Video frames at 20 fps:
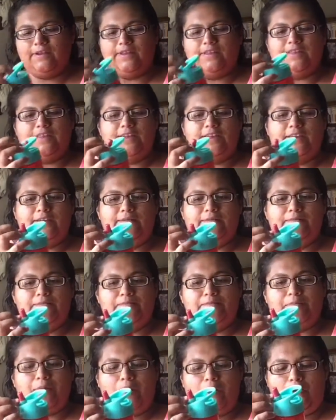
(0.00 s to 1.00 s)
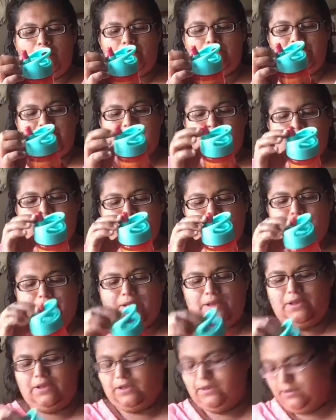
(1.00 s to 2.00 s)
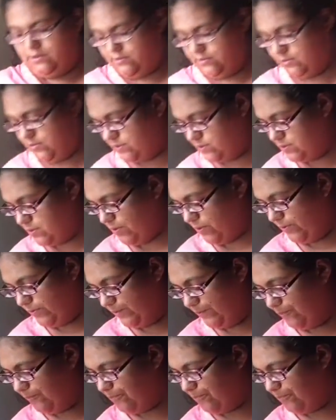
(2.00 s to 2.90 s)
and then pop up. So